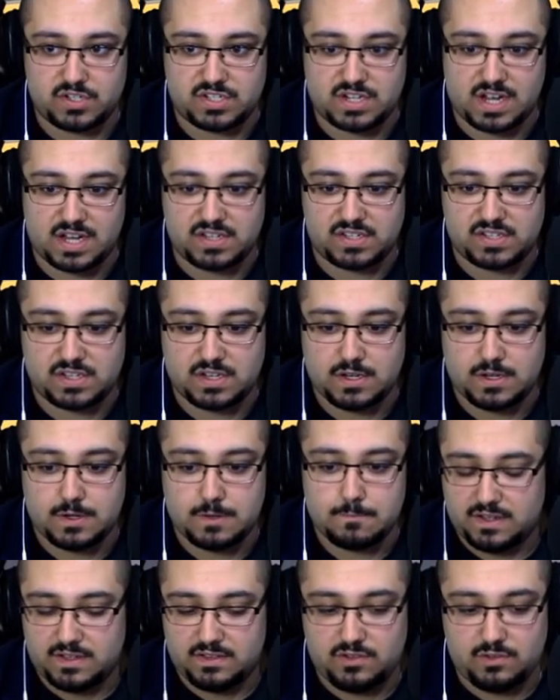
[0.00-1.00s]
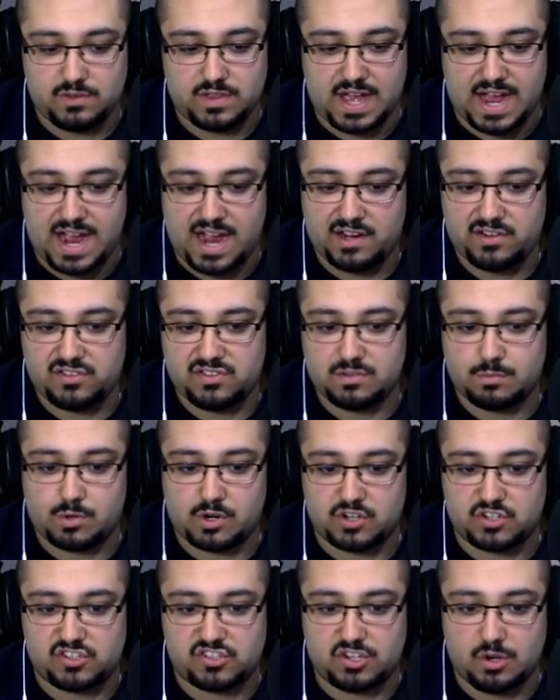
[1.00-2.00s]
which is nice. Dude, the oxygen
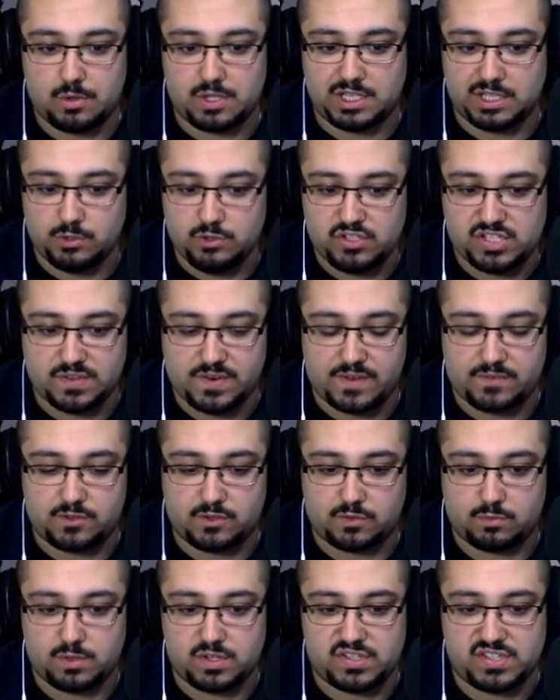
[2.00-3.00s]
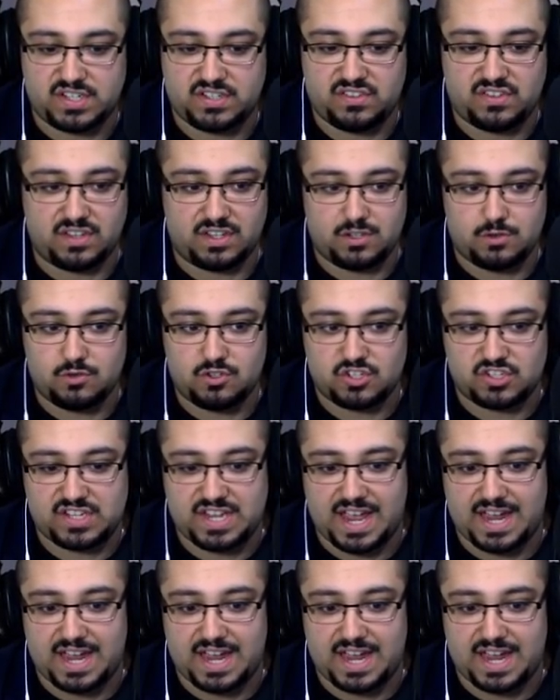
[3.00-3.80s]
bar is so elusive after 360. Like, you just